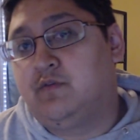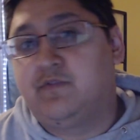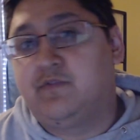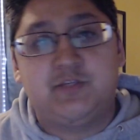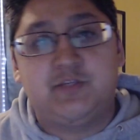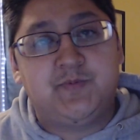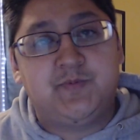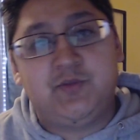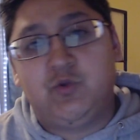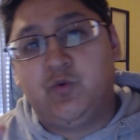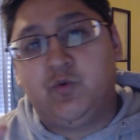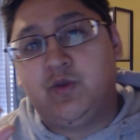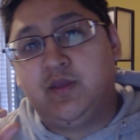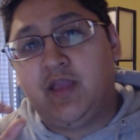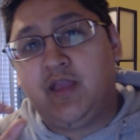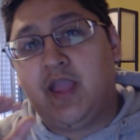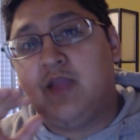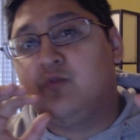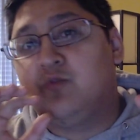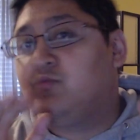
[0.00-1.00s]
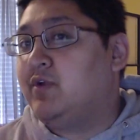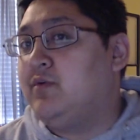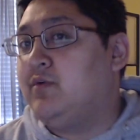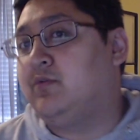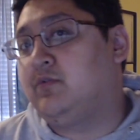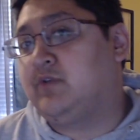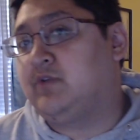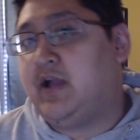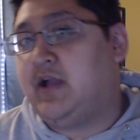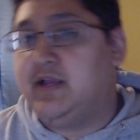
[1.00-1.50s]
So this will be doing a
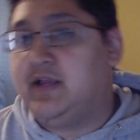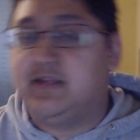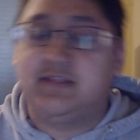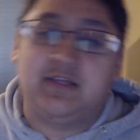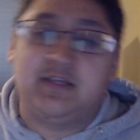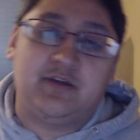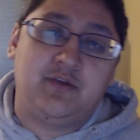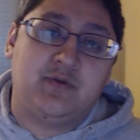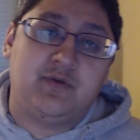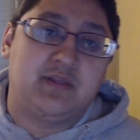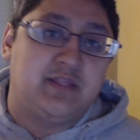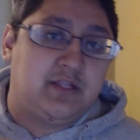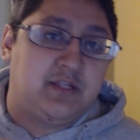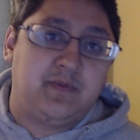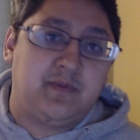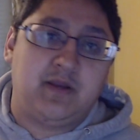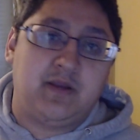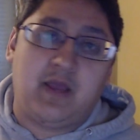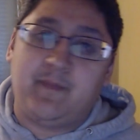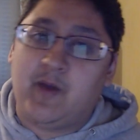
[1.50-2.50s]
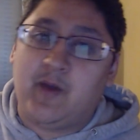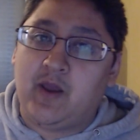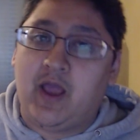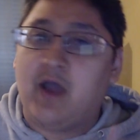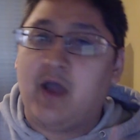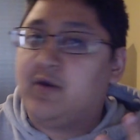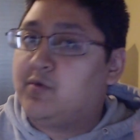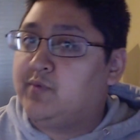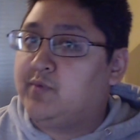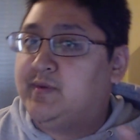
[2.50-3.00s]
reroll guide to tell you a little bit about
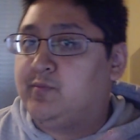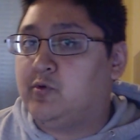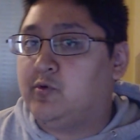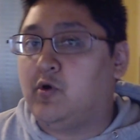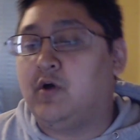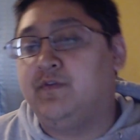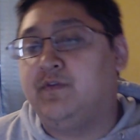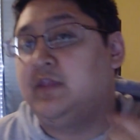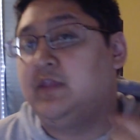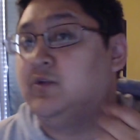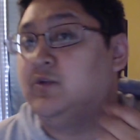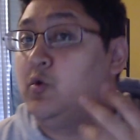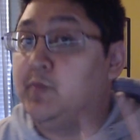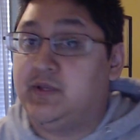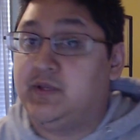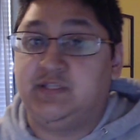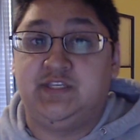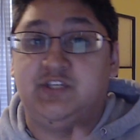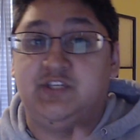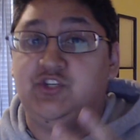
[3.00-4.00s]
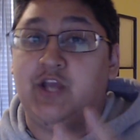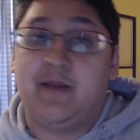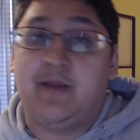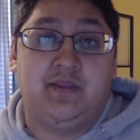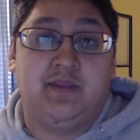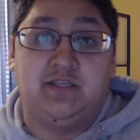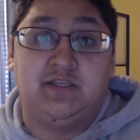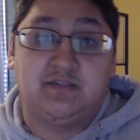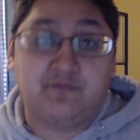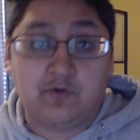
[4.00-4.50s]
how to reroll on the O P T C
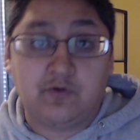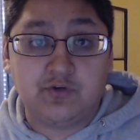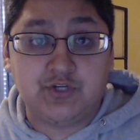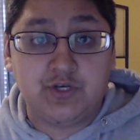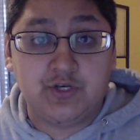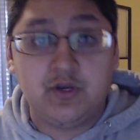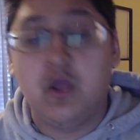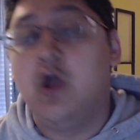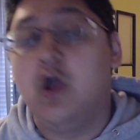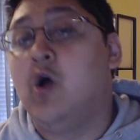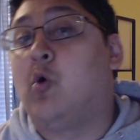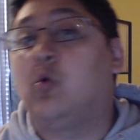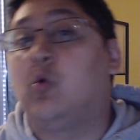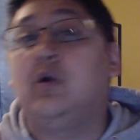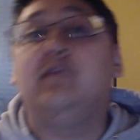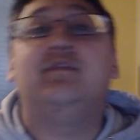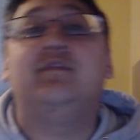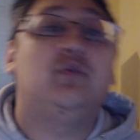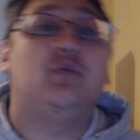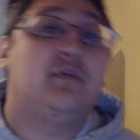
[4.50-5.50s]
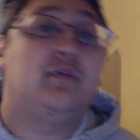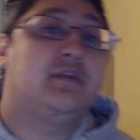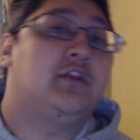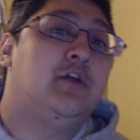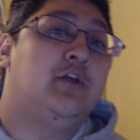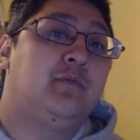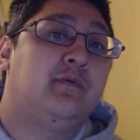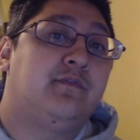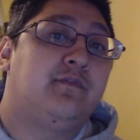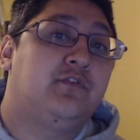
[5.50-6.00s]
Japanese version, or even do it on the
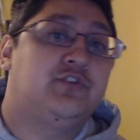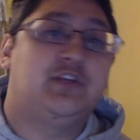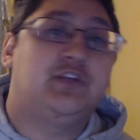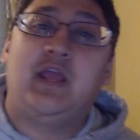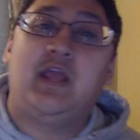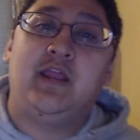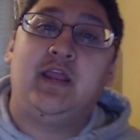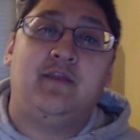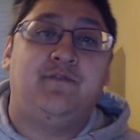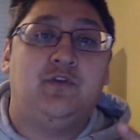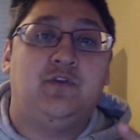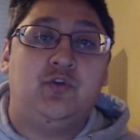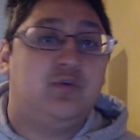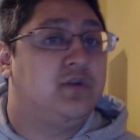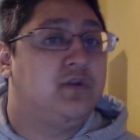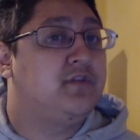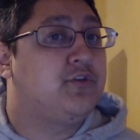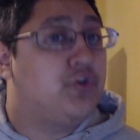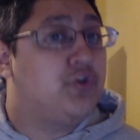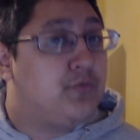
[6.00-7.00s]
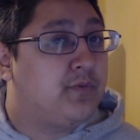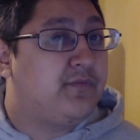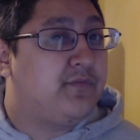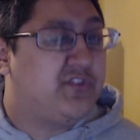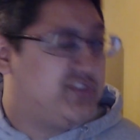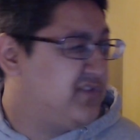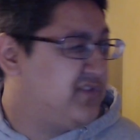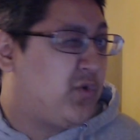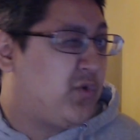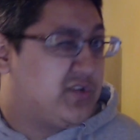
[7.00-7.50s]
global version, and if you do it on the global
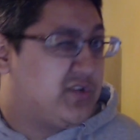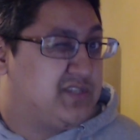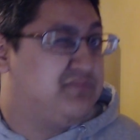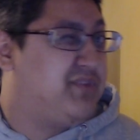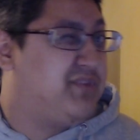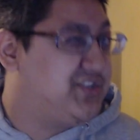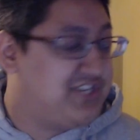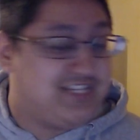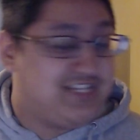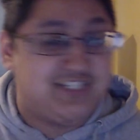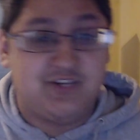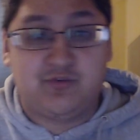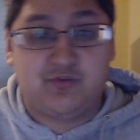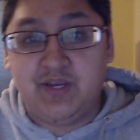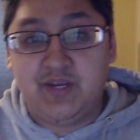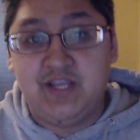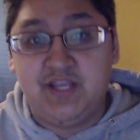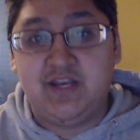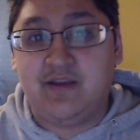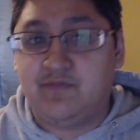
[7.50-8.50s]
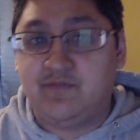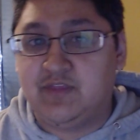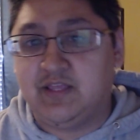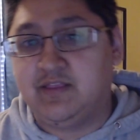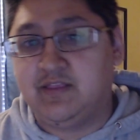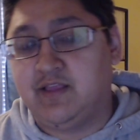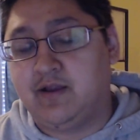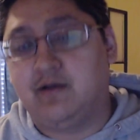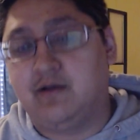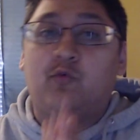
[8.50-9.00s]
version, of course, it's much easier to read and everything there.